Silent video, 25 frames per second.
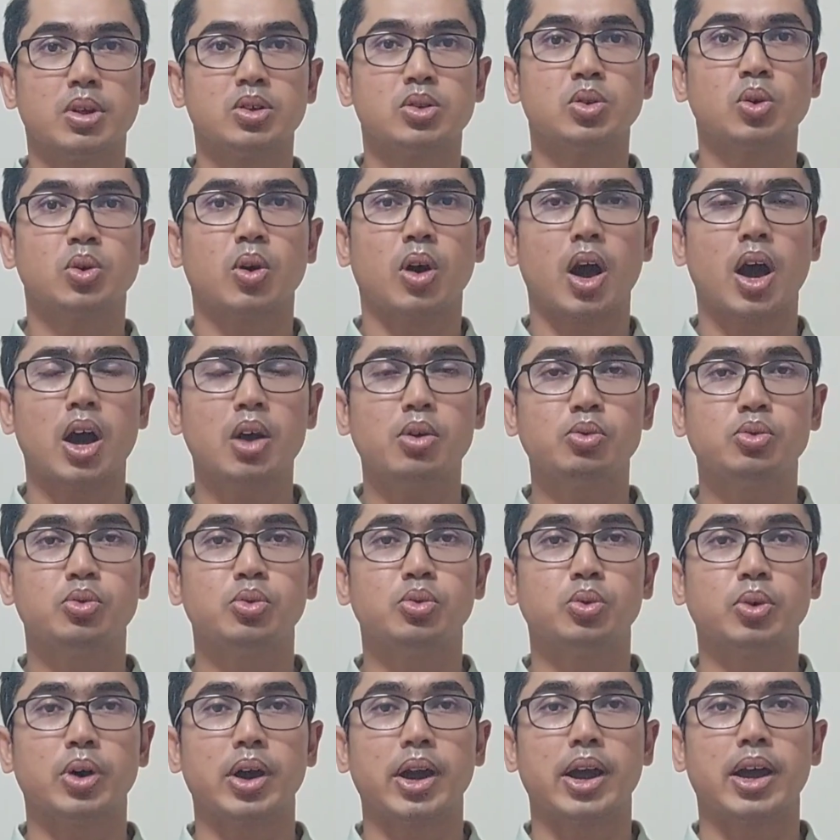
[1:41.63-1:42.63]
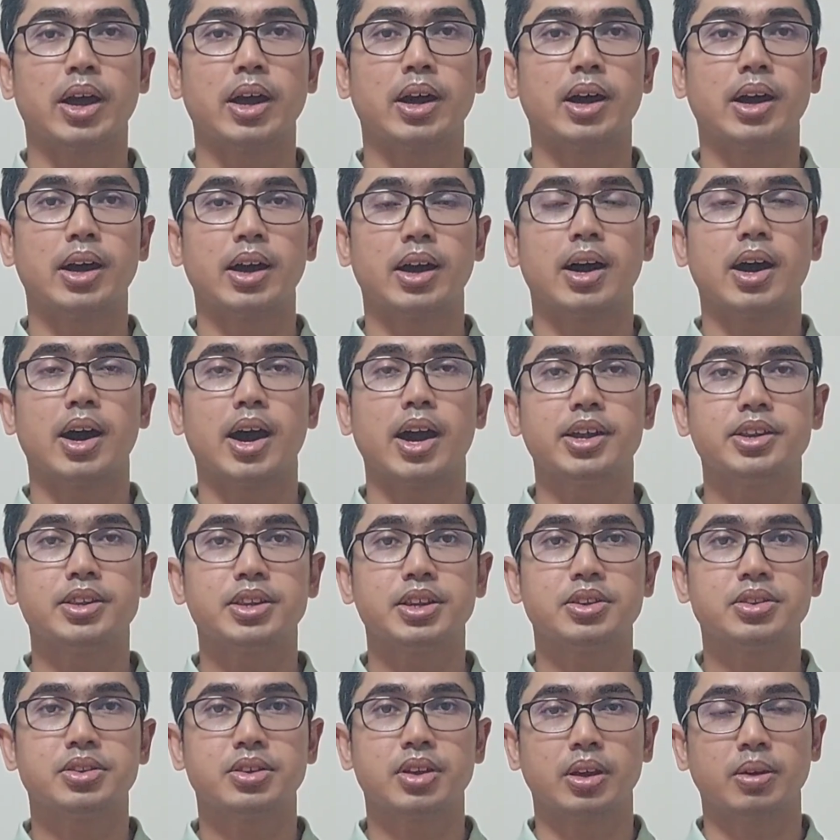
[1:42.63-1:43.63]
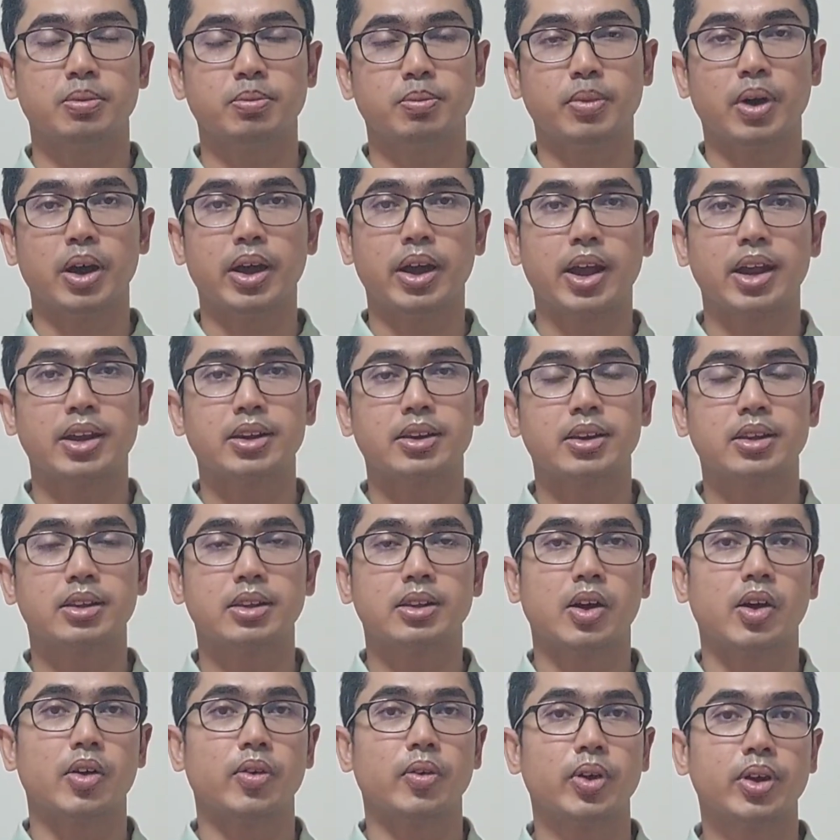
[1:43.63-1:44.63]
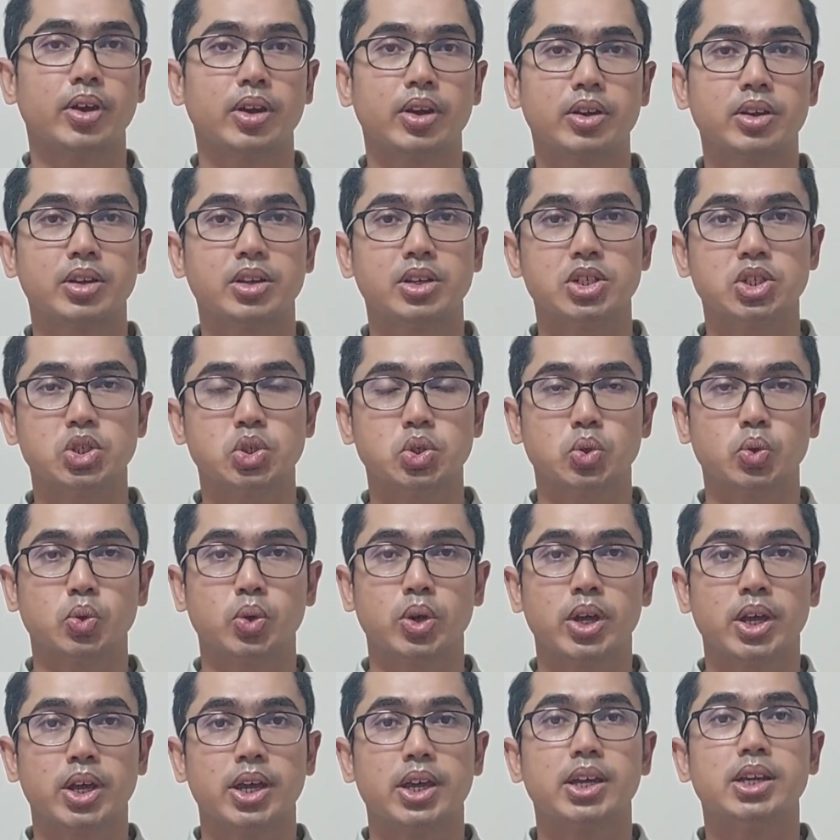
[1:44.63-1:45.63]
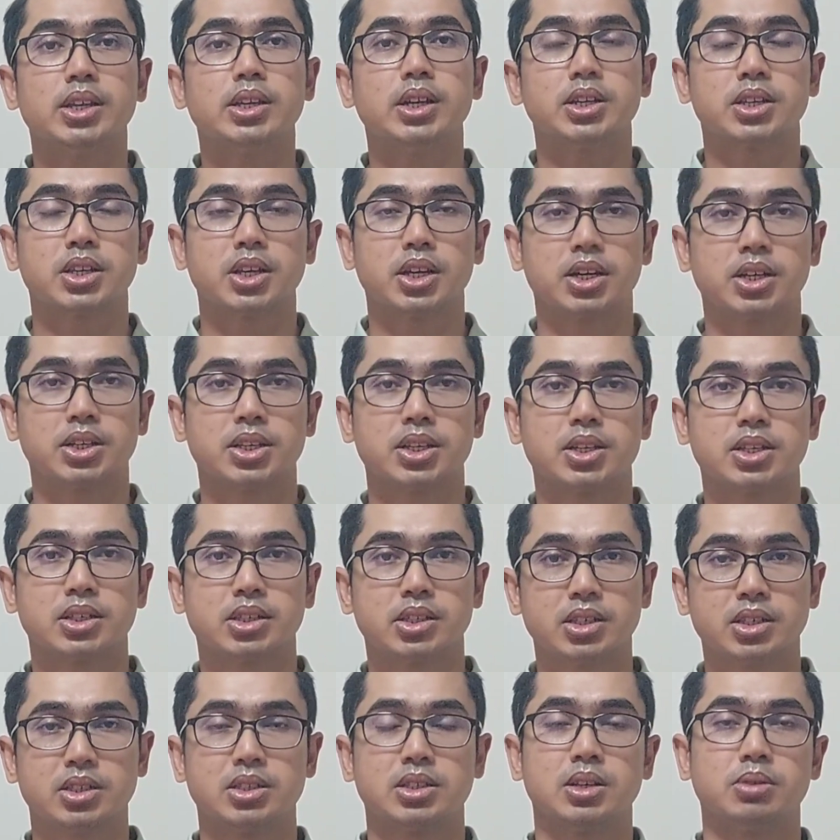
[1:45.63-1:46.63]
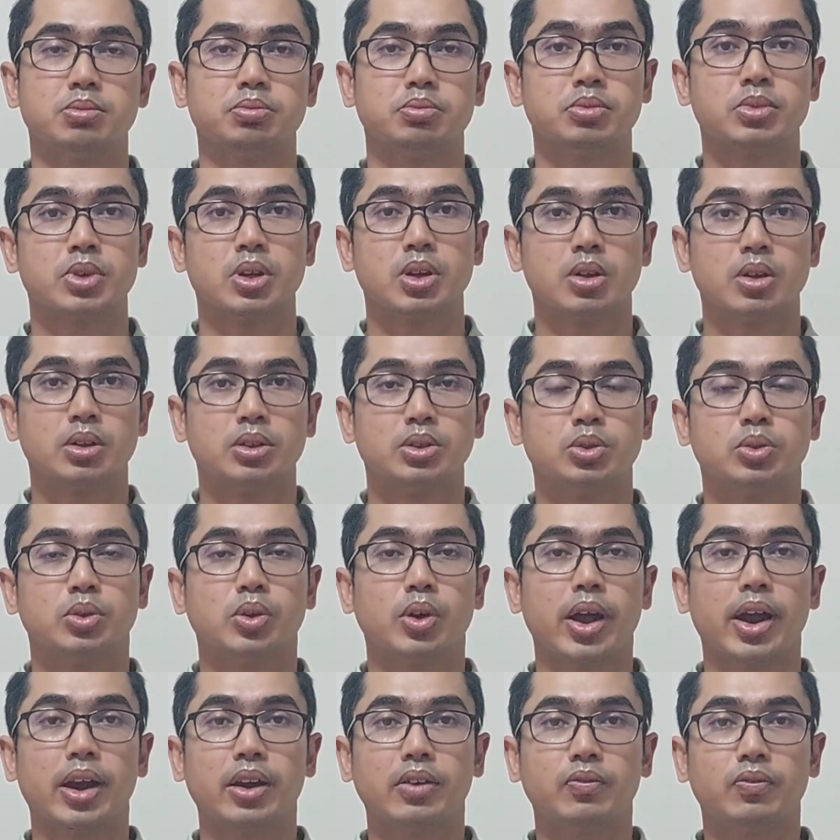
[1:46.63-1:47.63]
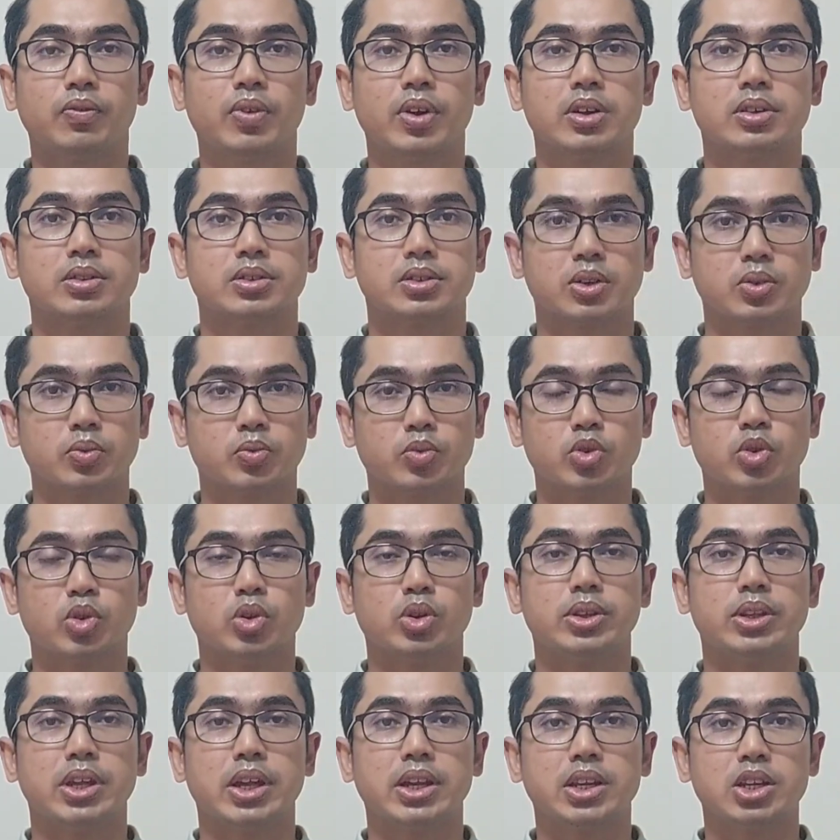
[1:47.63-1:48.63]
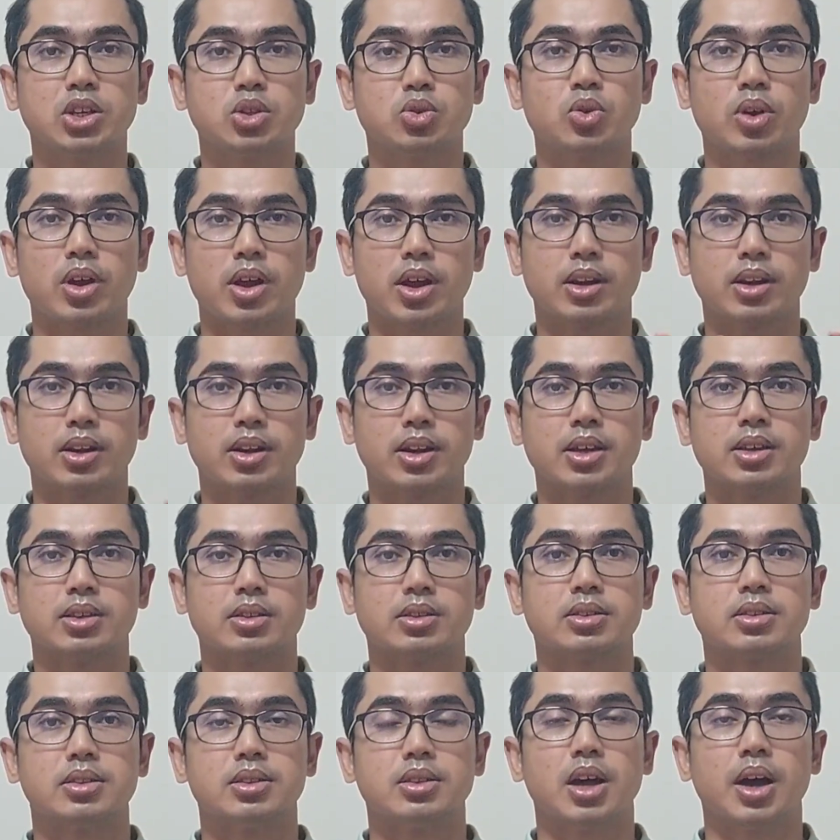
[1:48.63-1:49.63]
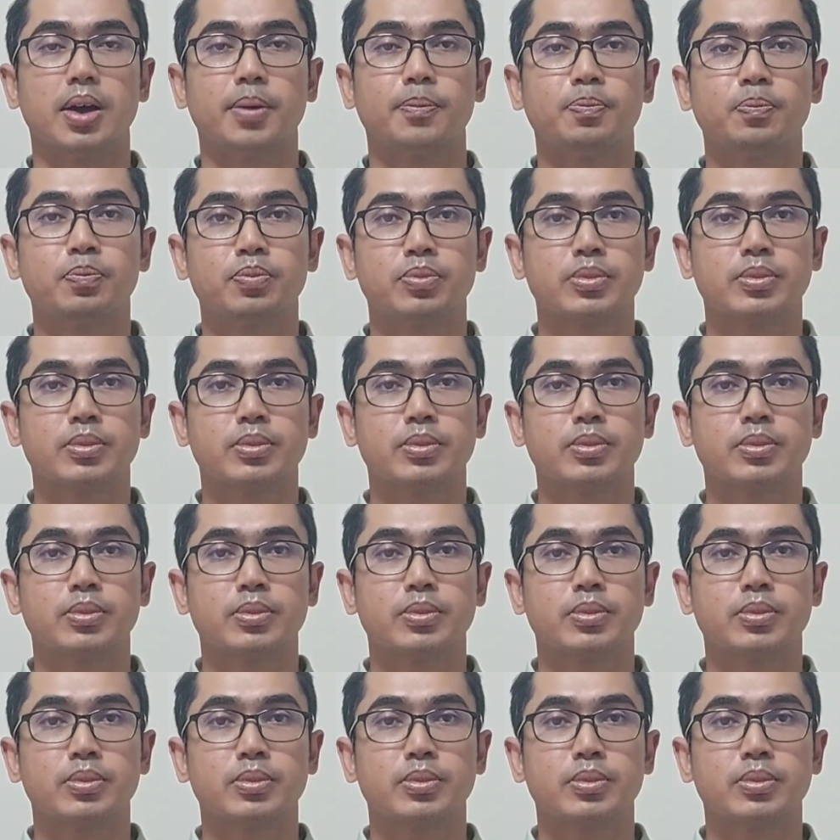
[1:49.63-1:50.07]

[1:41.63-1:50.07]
So how do a IT team handle a recurring issue in a ticketing system? So at first, they need to analyze the